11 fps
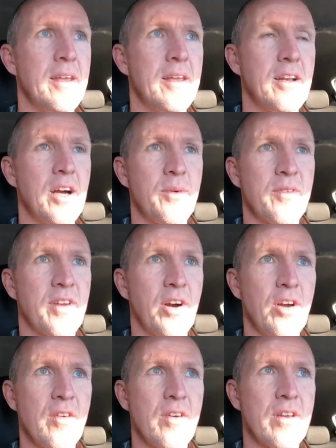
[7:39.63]
with
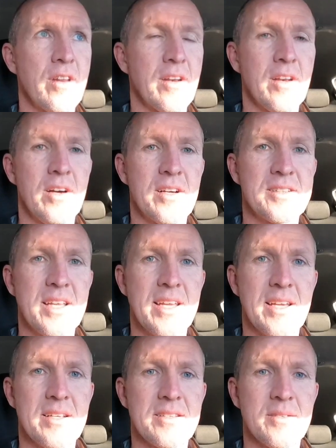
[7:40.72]
COVID and
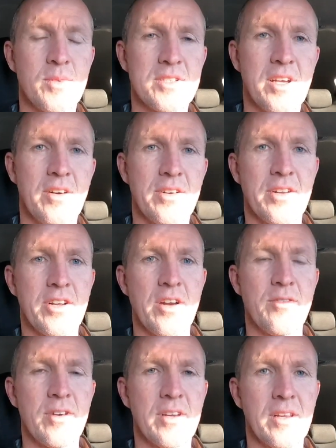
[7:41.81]
lockdowns and what's going on
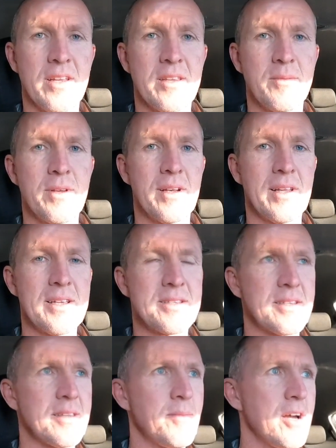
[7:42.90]
over in the Middle
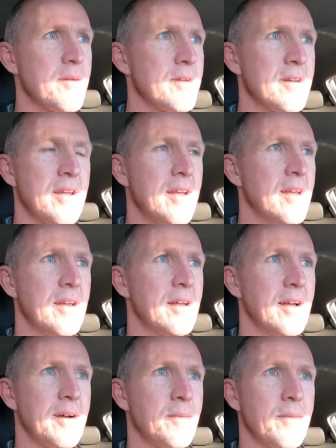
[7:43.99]
East at the moment,
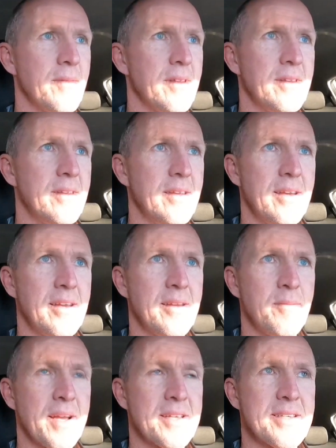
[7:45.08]
yeah,
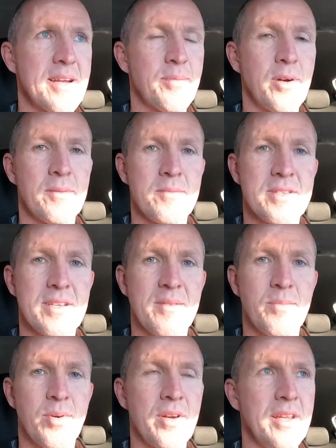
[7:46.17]
it makes our problem
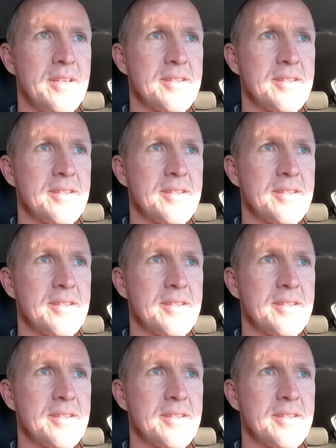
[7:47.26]
seem pretty